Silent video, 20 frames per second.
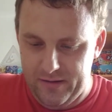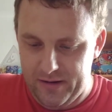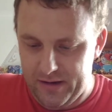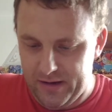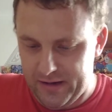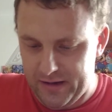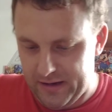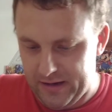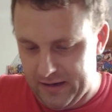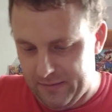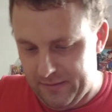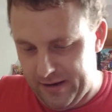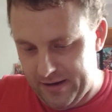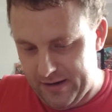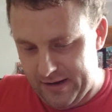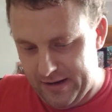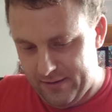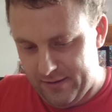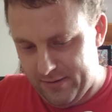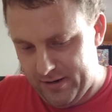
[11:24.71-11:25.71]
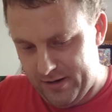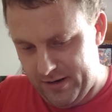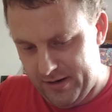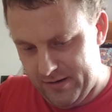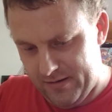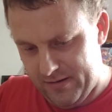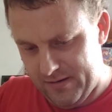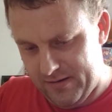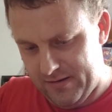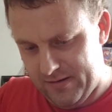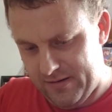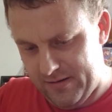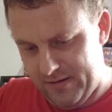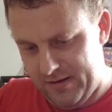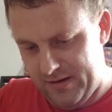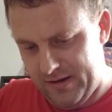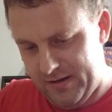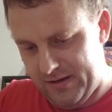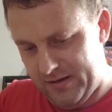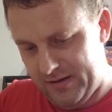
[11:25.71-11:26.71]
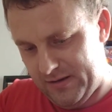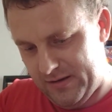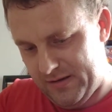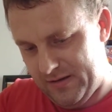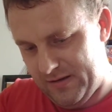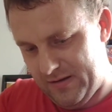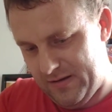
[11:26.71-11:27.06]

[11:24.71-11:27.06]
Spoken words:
You're going to come out now, aren't you? Yes.